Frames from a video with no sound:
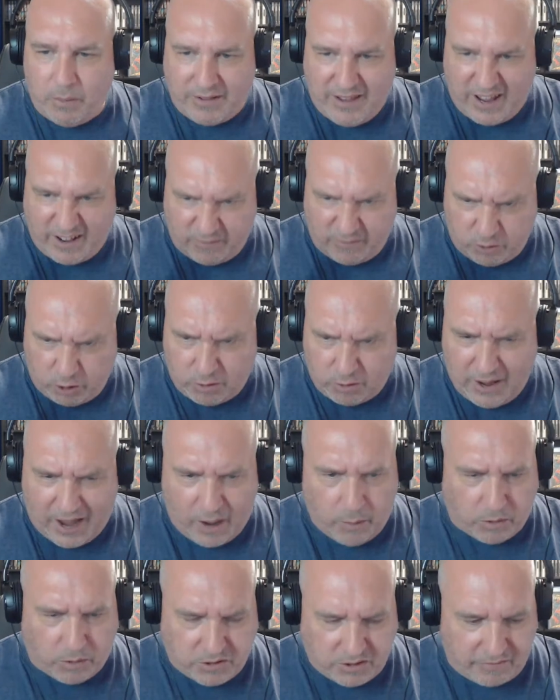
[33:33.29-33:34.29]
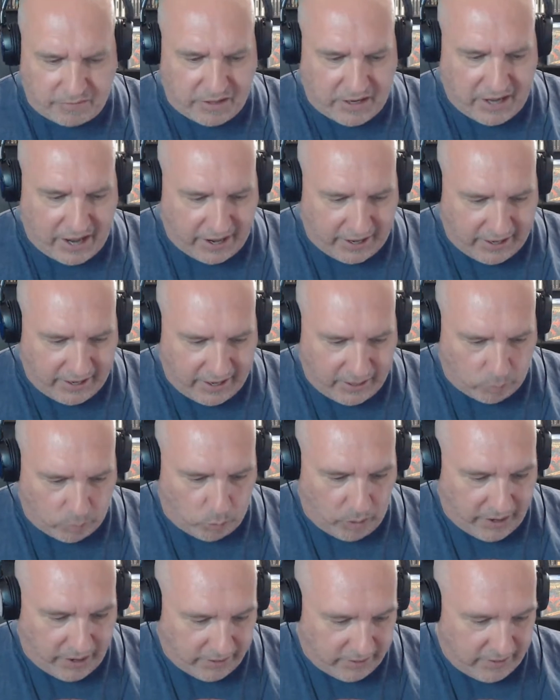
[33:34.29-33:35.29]
take certain hours of the day and
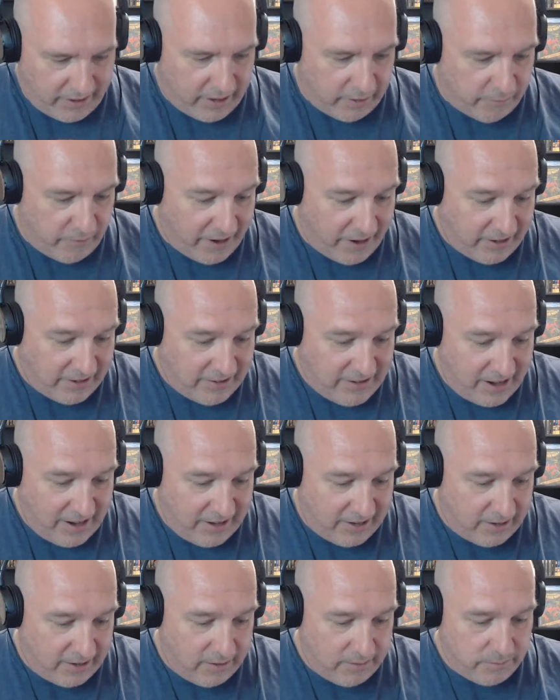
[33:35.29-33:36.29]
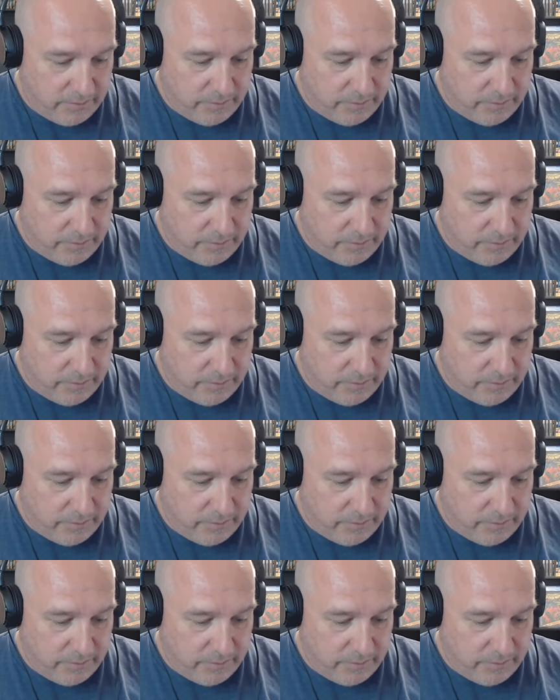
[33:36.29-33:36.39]
write. And if I could take